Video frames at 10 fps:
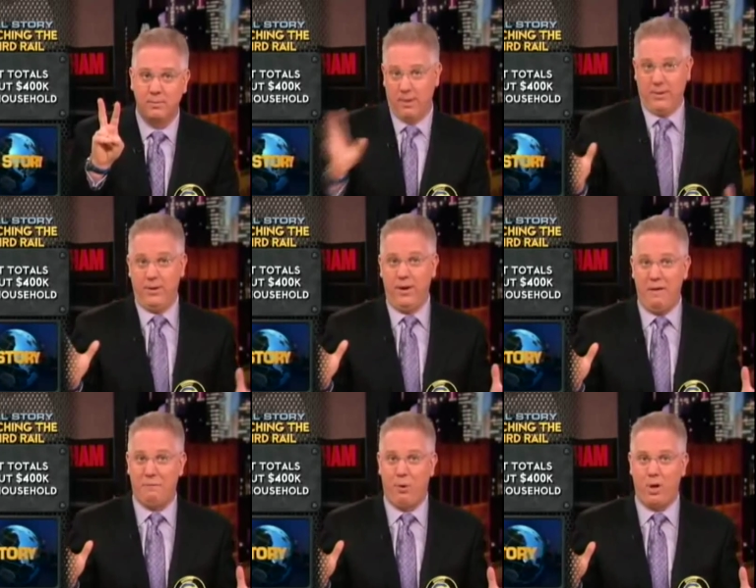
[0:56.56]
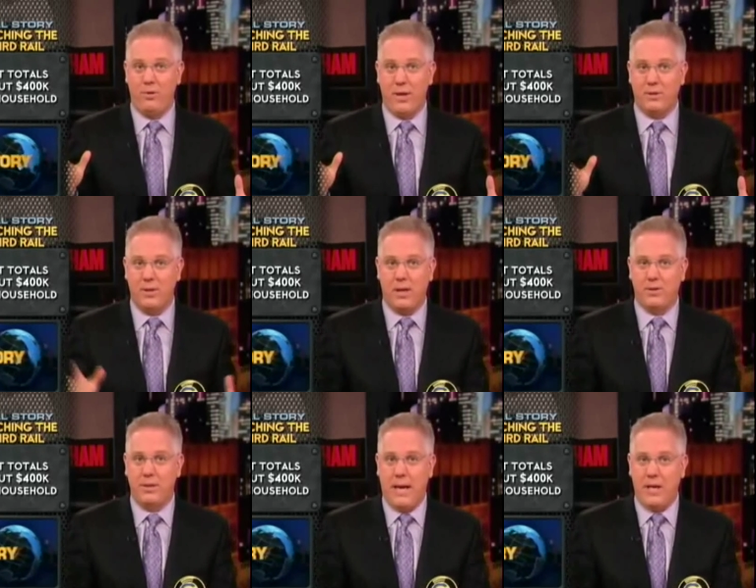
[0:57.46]
Well, you don't have four hundred thousand
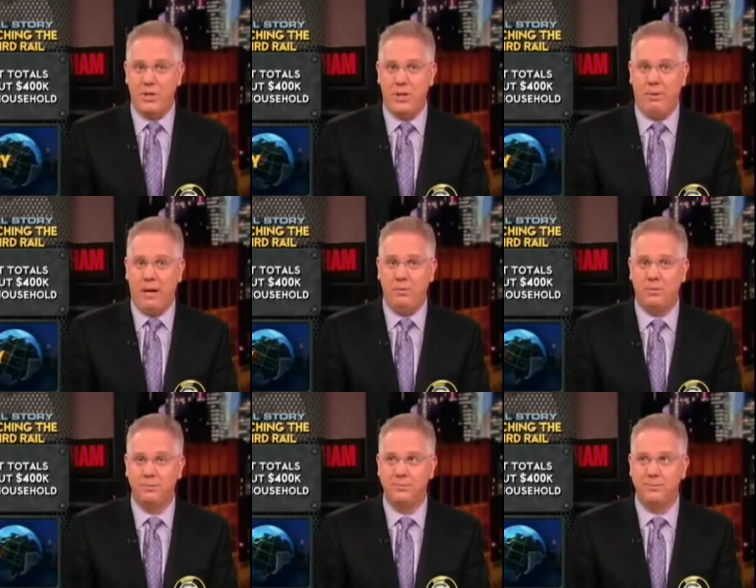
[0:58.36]
dollars in cash sitting around?